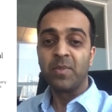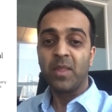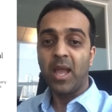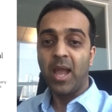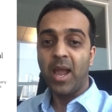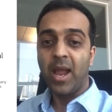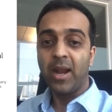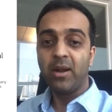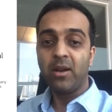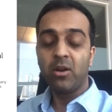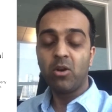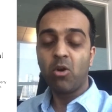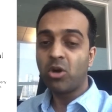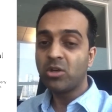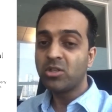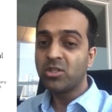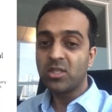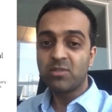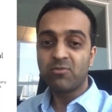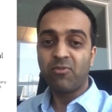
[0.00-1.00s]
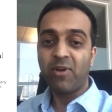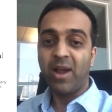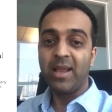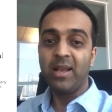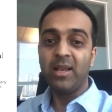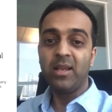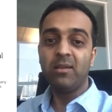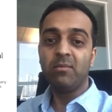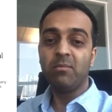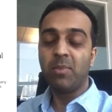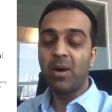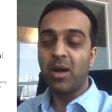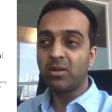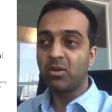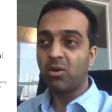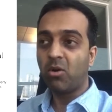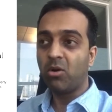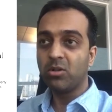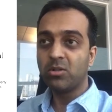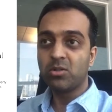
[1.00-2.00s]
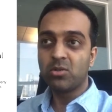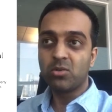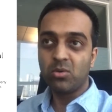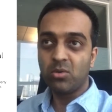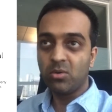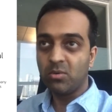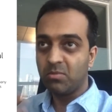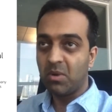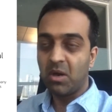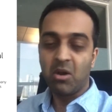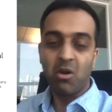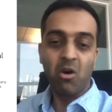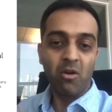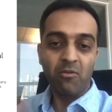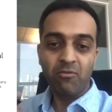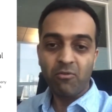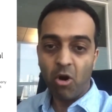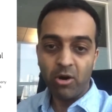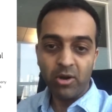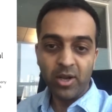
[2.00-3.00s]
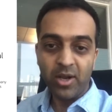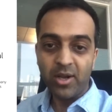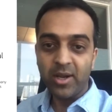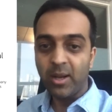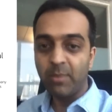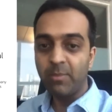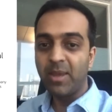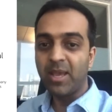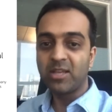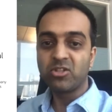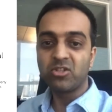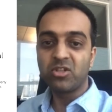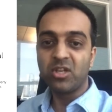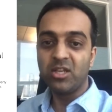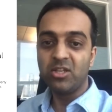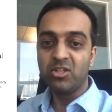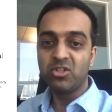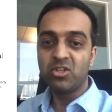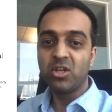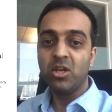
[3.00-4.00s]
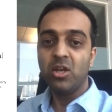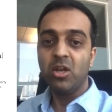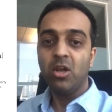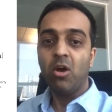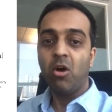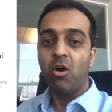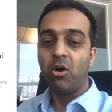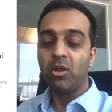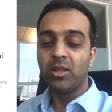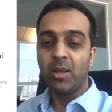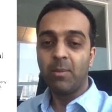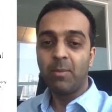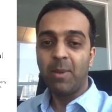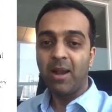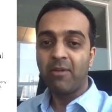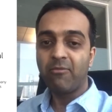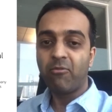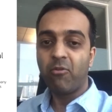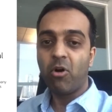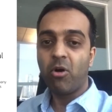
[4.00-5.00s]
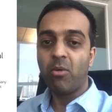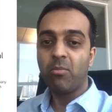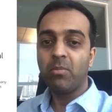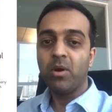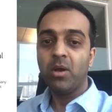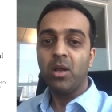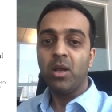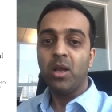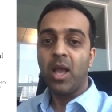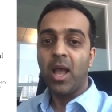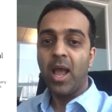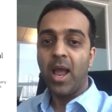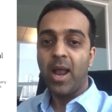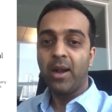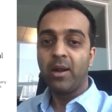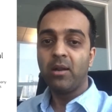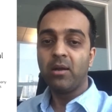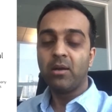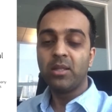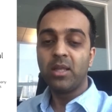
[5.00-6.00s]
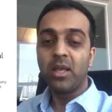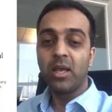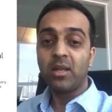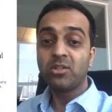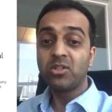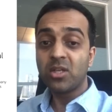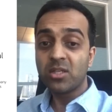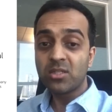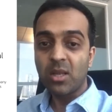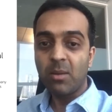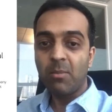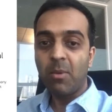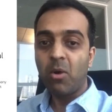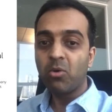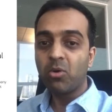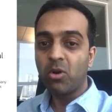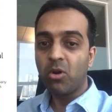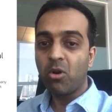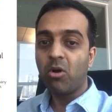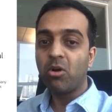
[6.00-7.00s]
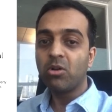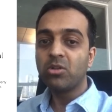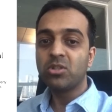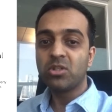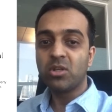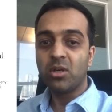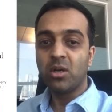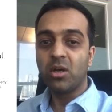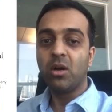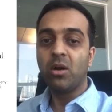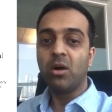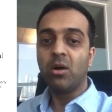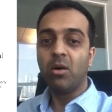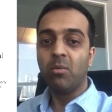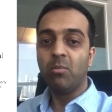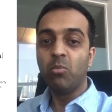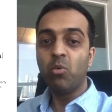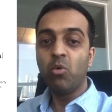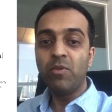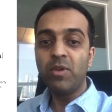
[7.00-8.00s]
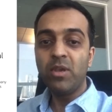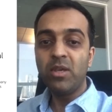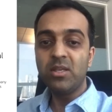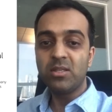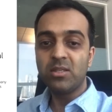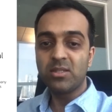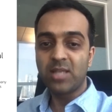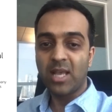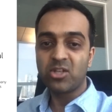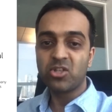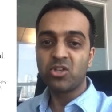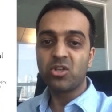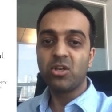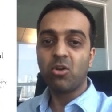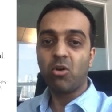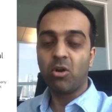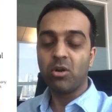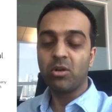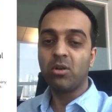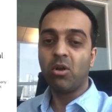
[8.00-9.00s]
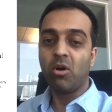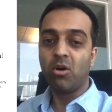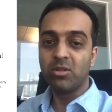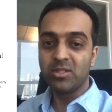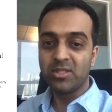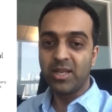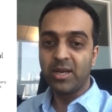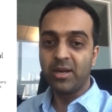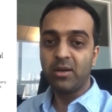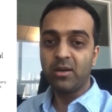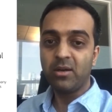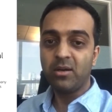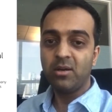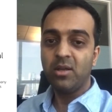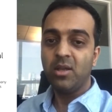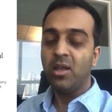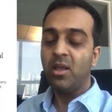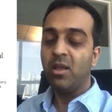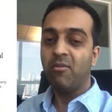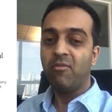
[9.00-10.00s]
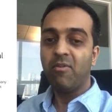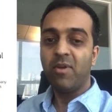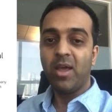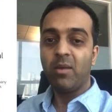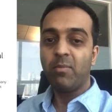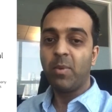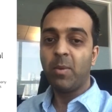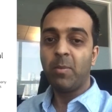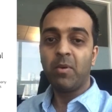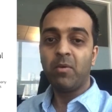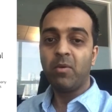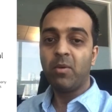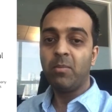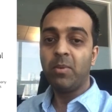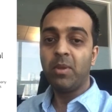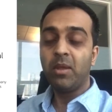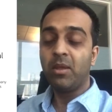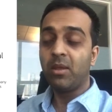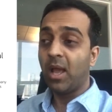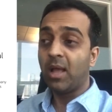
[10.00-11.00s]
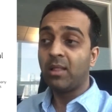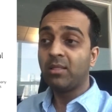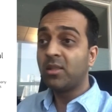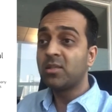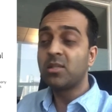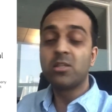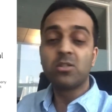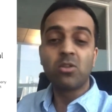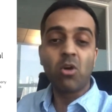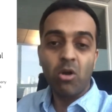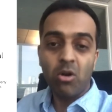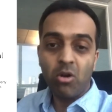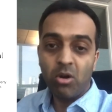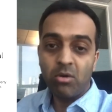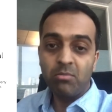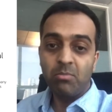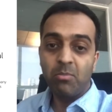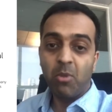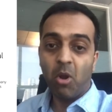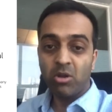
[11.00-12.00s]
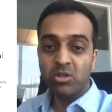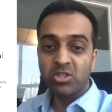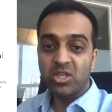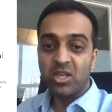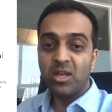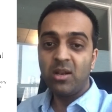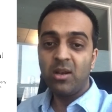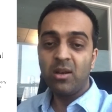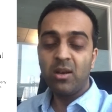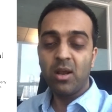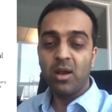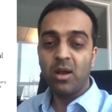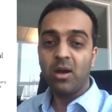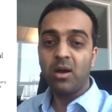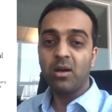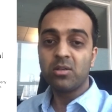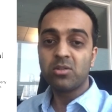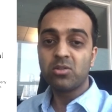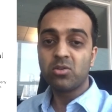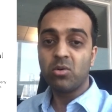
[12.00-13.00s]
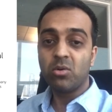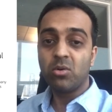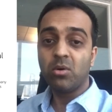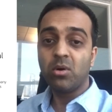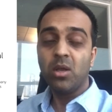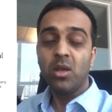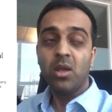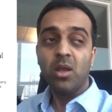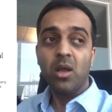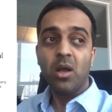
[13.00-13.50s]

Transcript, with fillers: and not just file, but also a lot of content can be exchanged on their platform. And uh, they are just about to launch a movie section on, on Xender, where people will be, and this is all on blockchain. Uh, so